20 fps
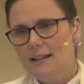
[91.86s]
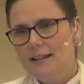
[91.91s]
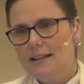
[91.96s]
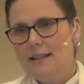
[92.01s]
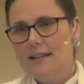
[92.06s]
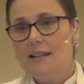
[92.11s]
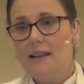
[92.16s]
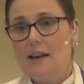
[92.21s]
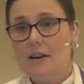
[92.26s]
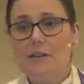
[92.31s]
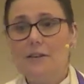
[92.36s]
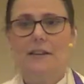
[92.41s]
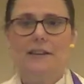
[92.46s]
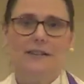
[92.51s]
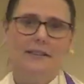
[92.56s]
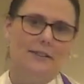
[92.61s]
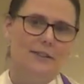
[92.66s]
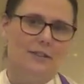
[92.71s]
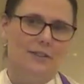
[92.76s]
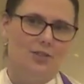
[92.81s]
The
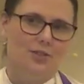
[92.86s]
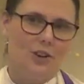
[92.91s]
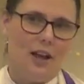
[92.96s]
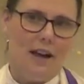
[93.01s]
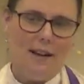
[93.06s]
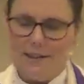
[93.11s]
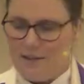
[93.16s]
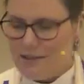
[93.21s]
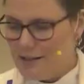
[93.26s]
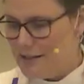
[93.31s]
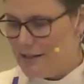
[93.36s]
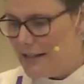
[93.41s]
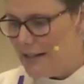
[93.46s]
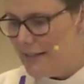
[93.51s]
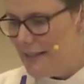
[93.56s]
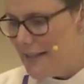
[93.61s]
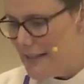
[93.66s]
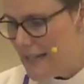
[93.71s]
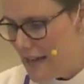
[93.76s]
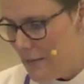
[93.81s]
youngest child
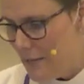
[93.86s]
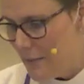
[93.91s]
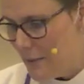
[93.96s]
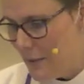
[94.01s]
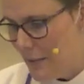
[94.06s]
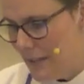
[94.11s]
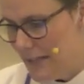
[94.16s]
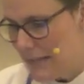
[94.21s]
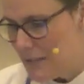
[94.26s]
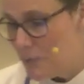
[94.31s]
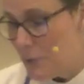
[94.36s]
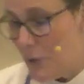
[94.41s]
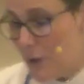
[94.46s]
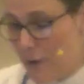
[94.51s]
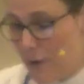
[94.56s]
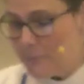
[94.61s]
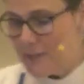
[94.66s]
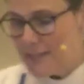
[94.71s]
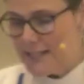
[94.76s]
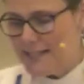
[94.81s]
at the table is
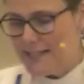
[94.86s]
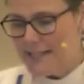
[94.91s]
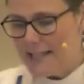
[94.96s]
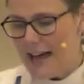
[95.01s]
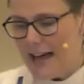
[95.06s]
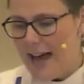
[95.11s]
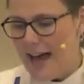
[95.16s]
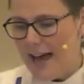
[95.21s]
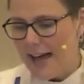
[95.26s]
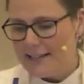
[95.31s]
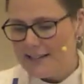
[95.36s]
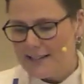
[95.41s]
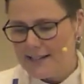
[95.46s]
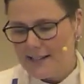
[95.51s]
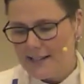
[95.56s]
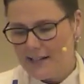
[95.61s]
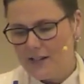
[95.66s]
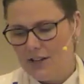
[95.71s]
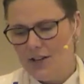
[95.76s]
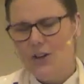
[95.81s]
prompted to
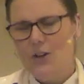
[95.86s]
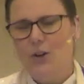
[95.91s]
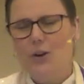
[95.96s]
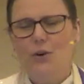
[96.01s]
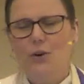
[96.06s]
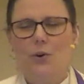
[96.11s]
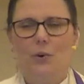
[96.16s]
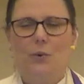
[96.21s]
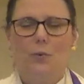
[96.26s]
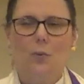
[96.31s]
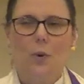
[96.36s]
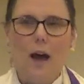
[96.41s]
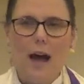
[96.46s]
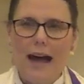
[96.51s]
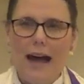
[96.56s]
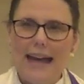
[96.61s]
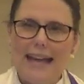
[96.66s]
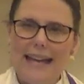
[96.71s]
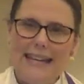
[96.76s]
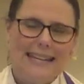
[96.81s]
ask,
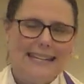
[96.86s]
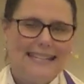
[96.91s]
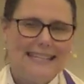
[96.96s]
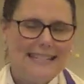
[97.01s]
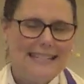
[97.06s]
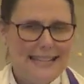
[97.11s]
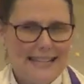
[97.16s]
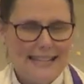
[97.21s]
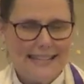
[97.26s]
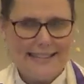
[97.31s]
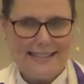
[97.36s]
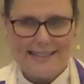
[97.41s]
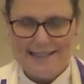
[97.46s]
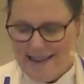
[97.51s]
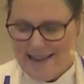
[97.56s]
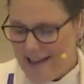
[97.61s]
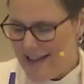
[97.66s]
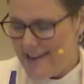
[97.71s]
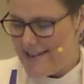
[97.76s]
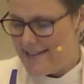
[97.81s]
why is this
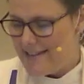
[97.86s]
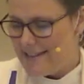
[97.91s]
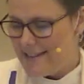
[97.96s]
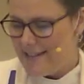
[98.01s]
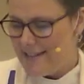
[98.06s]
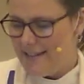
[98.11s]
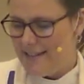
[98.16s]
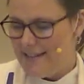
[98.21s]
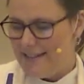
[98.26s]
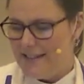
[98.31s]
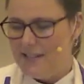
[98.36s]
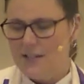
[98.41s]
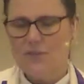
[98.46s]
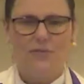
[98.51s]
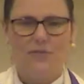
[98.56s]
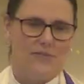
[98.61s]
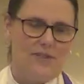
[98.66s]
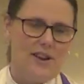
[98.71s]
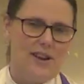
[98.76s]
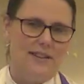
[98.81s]
night
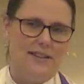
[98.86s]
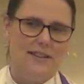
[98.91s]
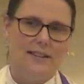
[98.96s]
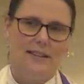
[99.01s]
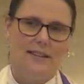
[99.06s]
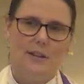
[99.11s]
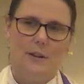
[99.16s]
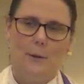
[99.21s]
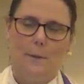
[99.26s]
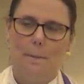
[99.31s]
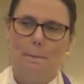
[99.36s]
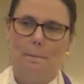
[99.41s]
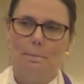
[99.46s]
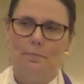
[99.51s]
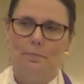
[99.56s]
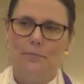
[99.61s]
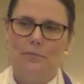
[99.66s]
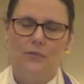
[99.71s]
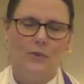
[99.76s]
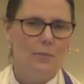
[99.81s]
different
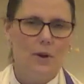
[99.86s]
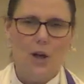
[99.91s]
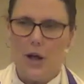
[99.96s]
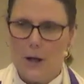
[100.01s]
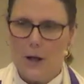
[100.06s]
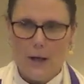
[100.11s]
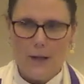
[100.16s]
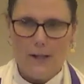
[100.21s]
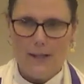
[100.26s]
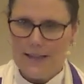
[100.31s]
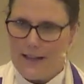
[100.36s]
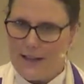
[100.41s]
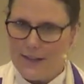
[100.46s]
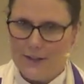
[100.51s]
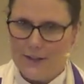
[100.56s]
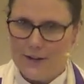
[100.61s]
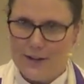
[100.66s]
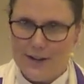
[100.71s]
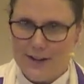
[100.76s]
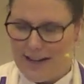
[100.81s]
from all
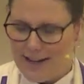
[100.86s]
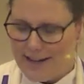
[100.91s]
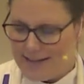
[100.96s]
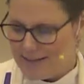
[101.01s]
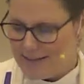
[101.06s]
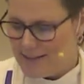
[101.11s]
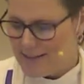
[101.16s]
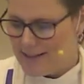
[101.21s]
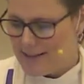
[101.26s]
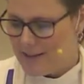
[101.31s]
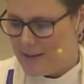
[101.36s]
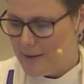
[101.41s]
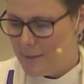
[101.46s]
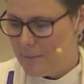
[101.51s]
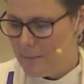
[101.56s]
other nights?